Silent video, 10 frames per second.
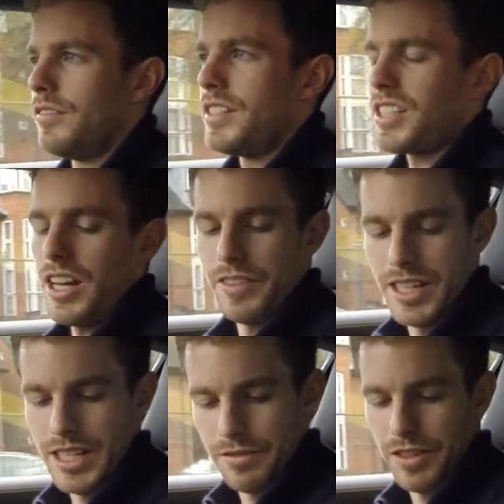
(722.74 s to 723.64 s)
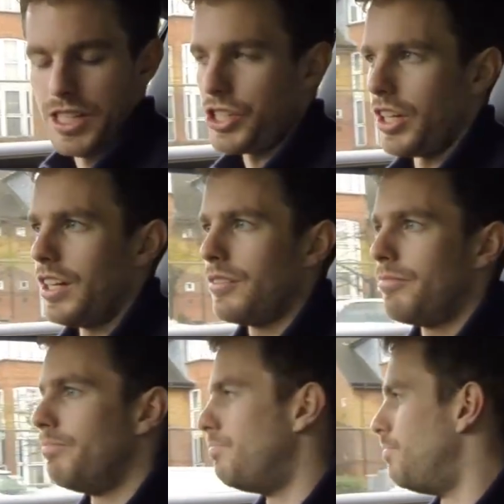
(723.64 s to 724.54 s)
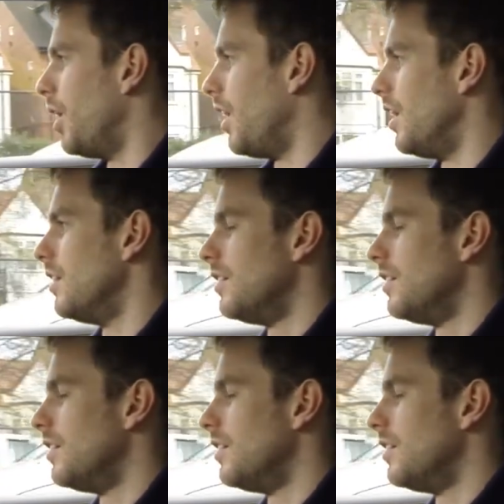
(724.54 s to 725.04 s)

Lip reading: is kind of a neat feature, but